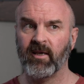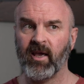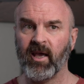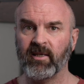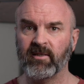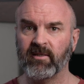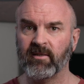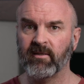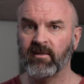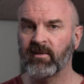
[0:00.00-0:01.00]

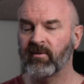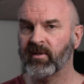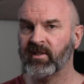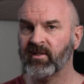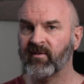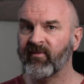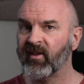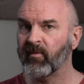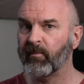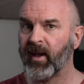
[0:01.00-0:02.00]
and the newest
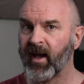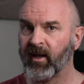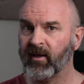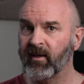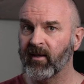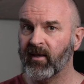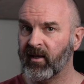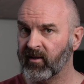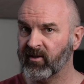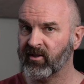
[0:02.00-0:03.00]
film pack
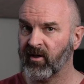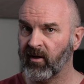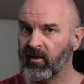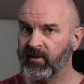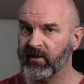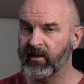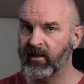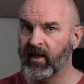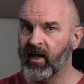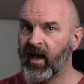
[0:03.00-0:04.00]
installed.
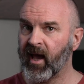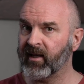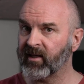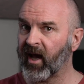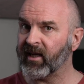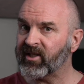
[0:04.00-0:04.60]
And I